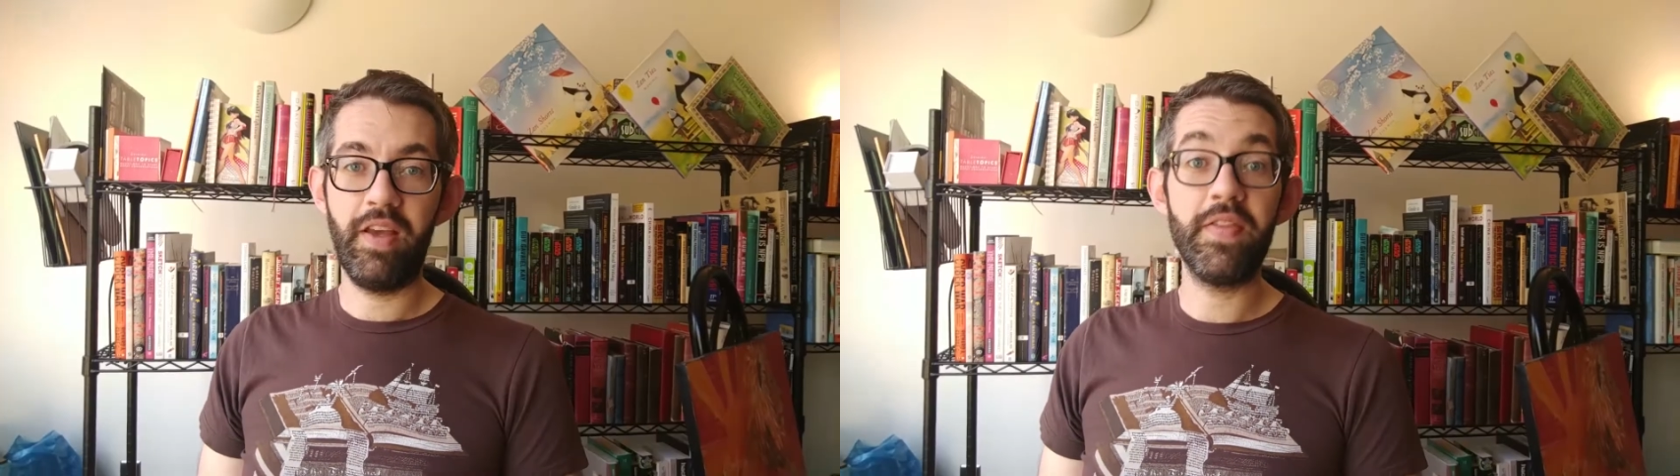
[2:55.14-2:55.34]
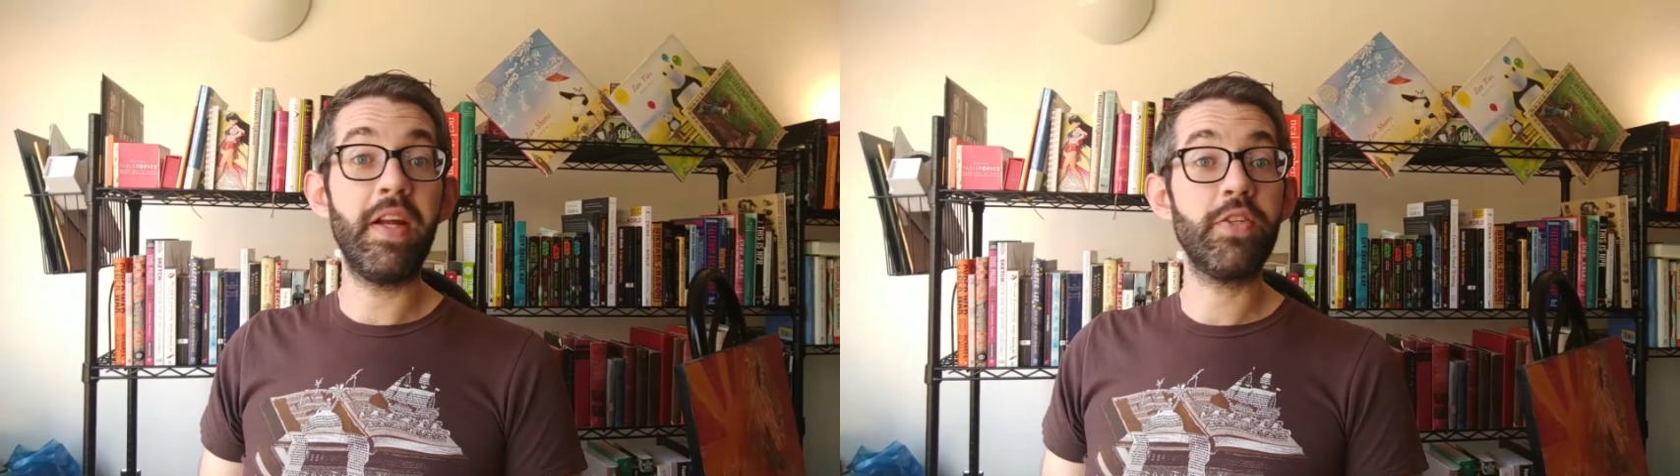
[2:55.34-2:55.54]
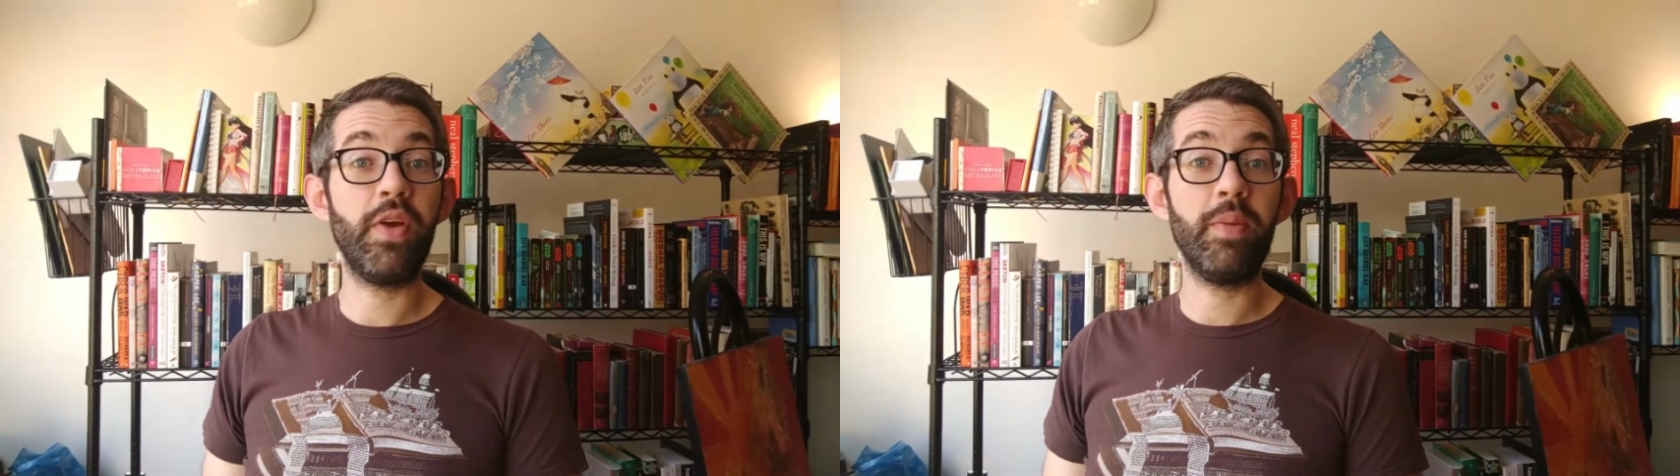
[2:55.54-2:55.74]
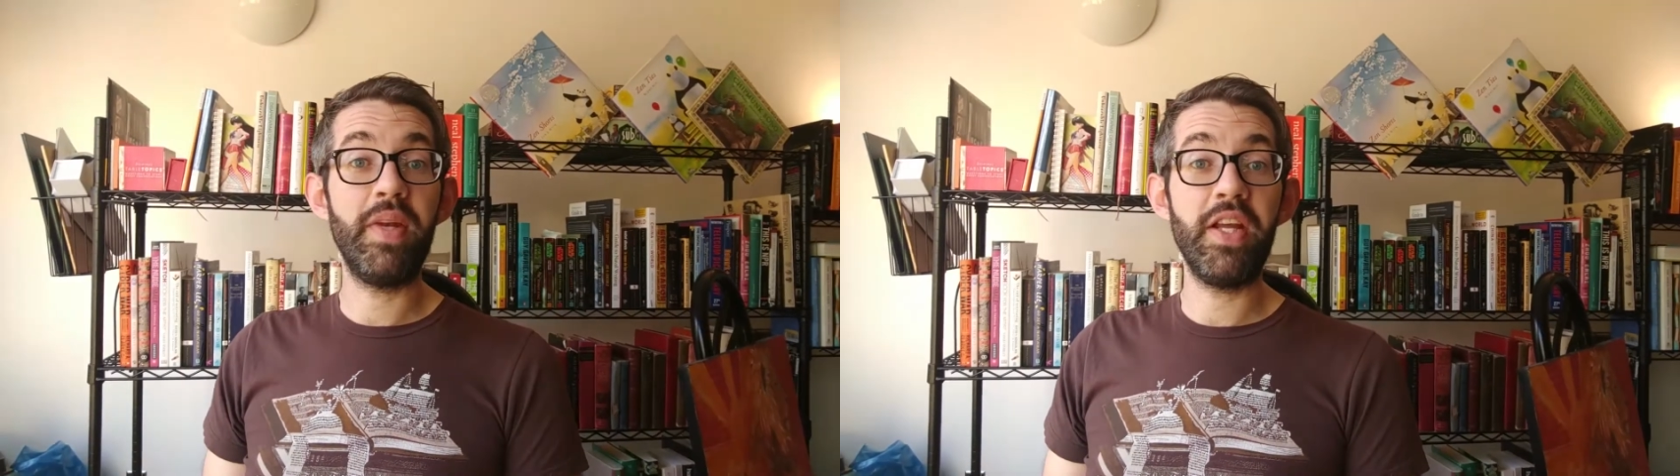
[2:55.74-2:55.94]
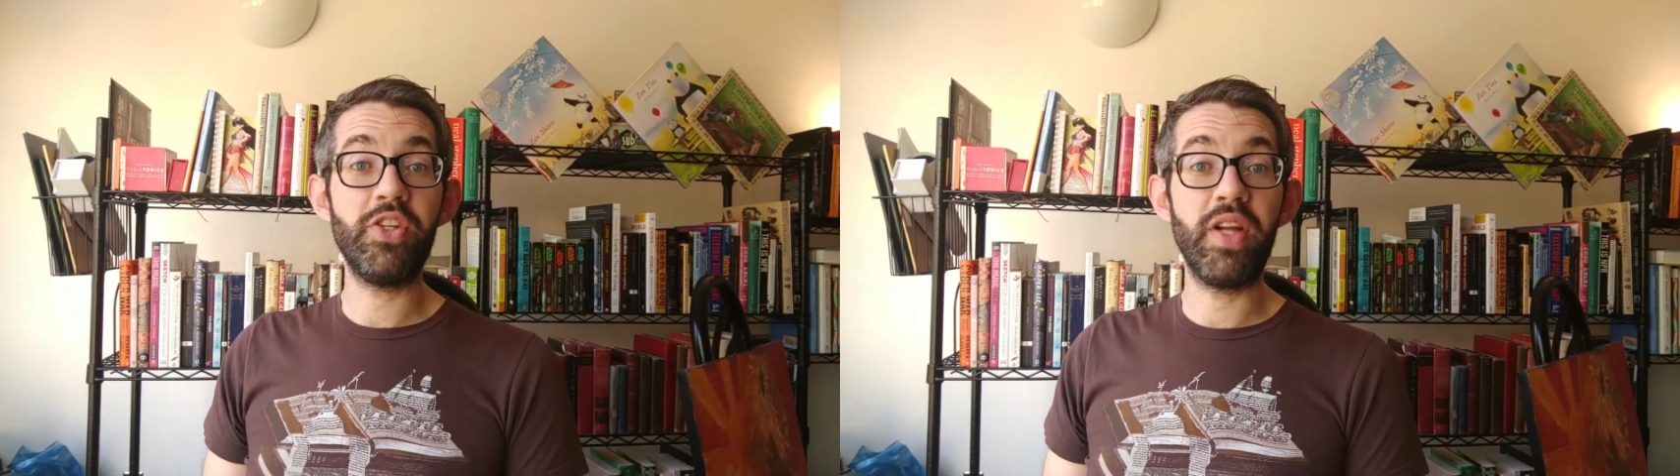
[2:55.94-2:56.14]
The next
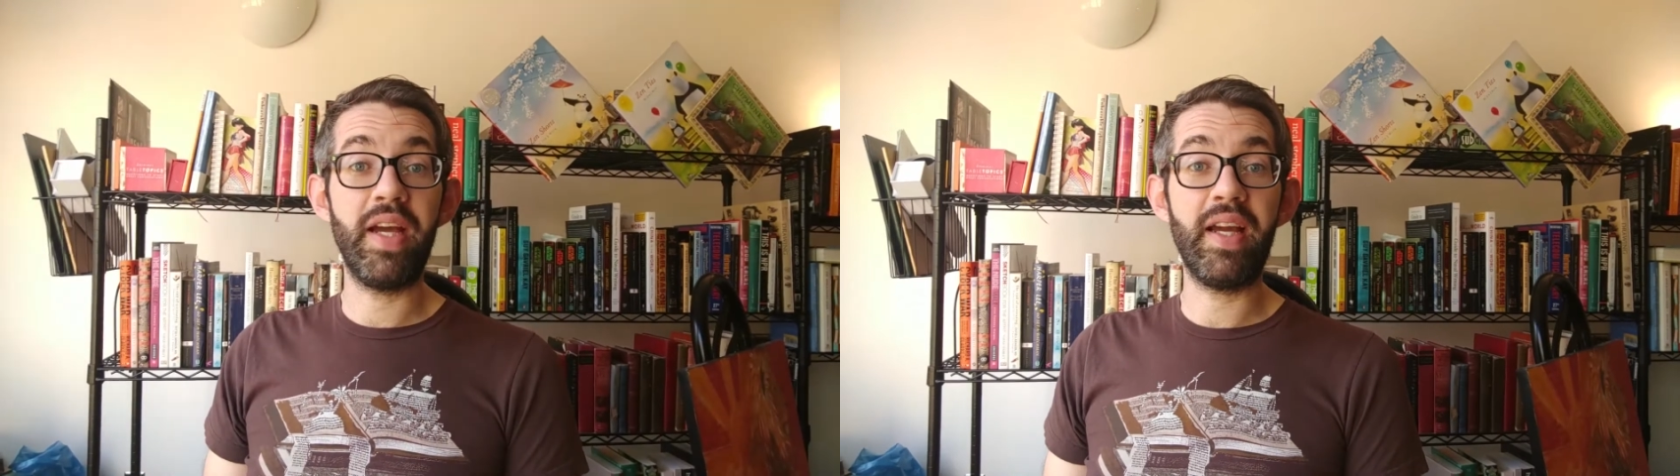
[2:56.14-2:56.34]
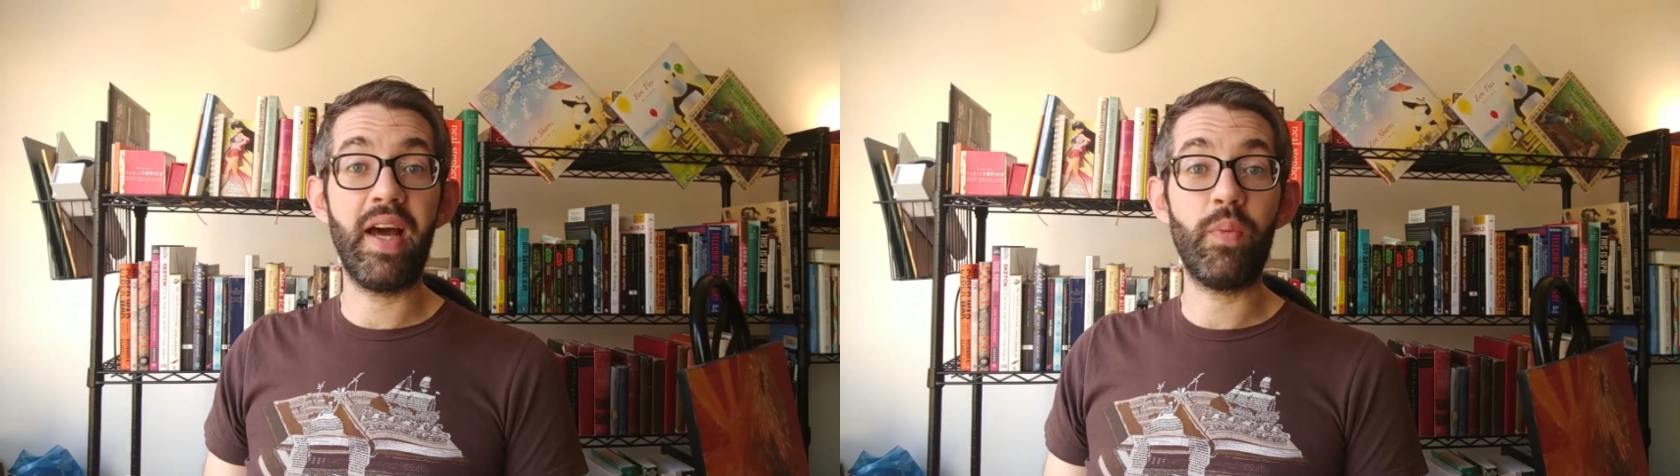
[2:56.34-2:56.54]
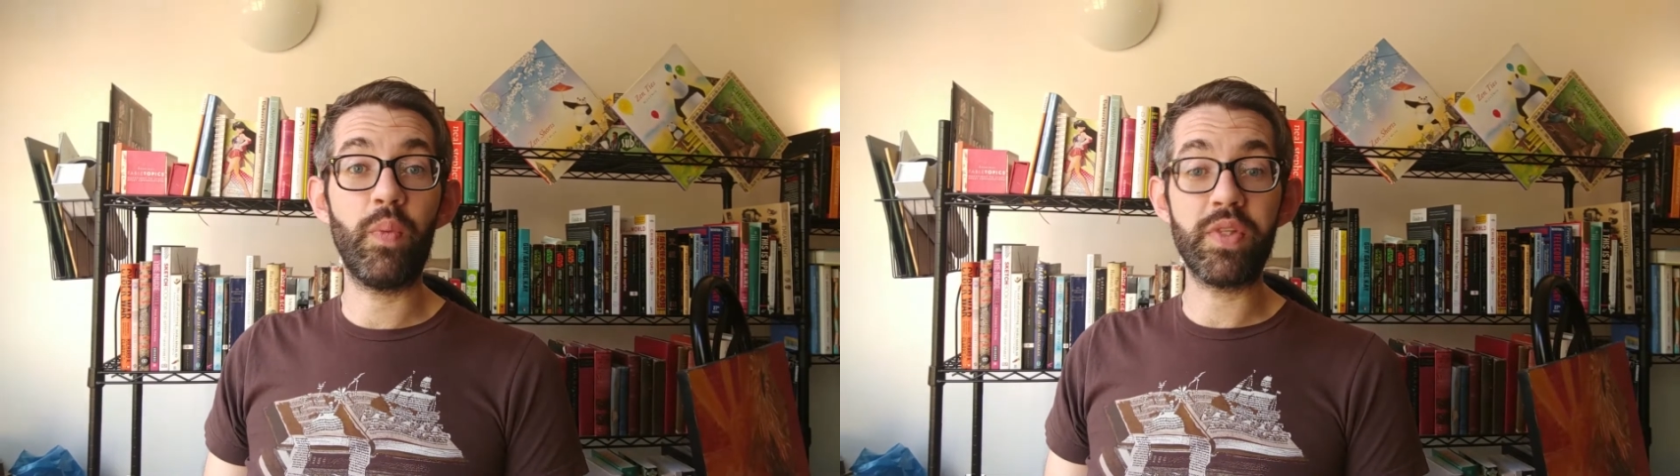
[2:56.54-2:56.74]
recommendation I got